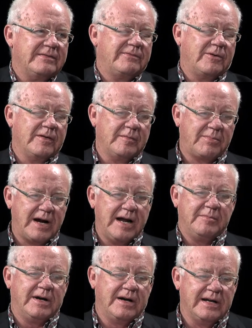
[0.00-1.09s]
For the
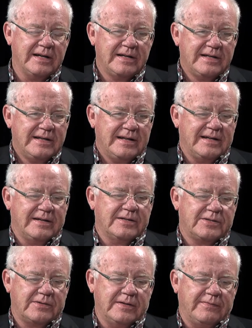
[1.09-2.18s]
primary industry,